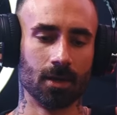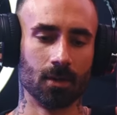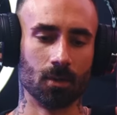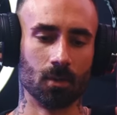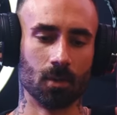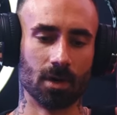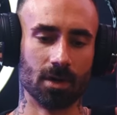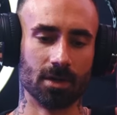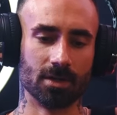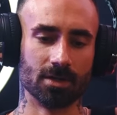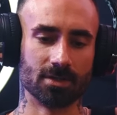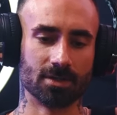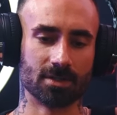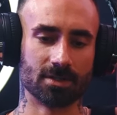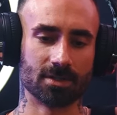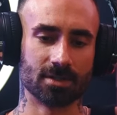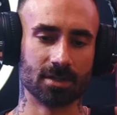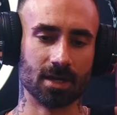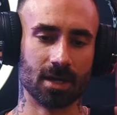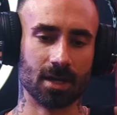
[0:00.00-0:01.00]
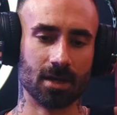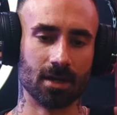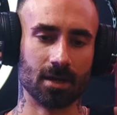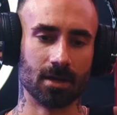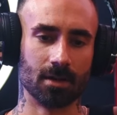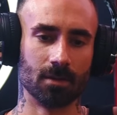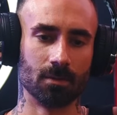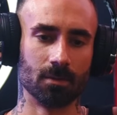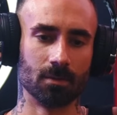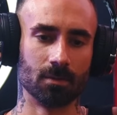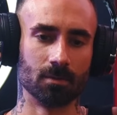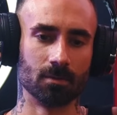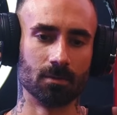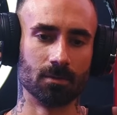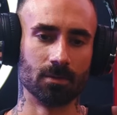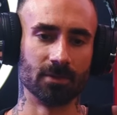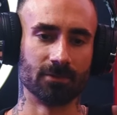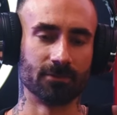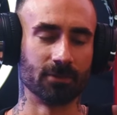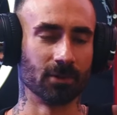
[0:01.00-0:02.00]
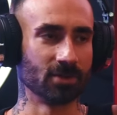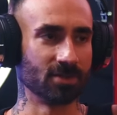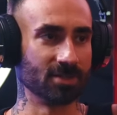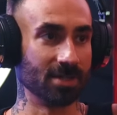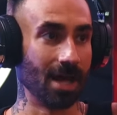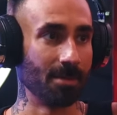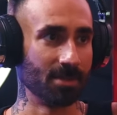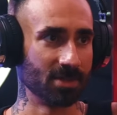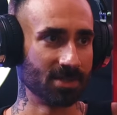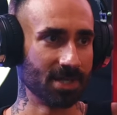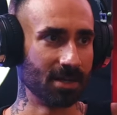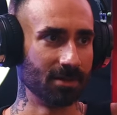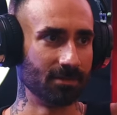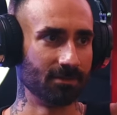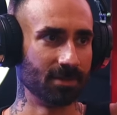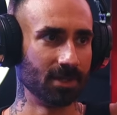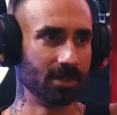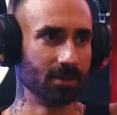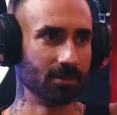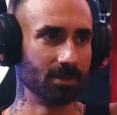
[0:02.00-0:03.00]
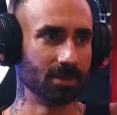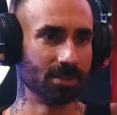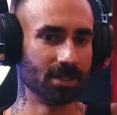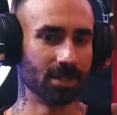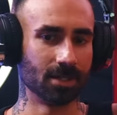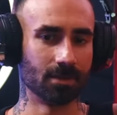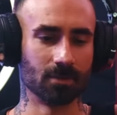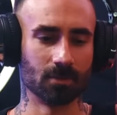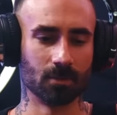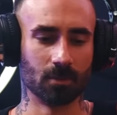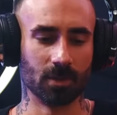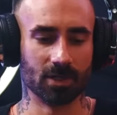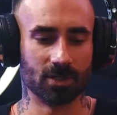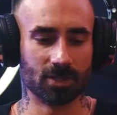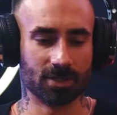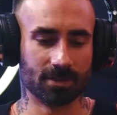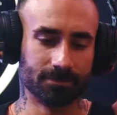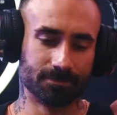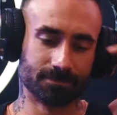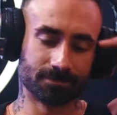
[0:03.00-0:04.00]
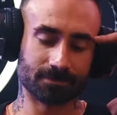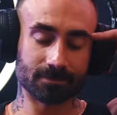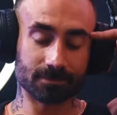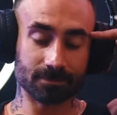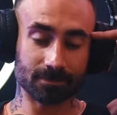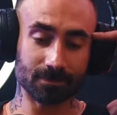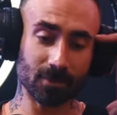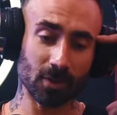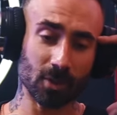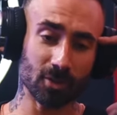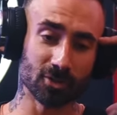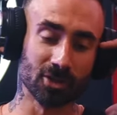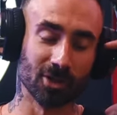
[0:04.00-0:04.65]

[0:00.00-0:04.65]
was the first Don Mazzetti video we did, which is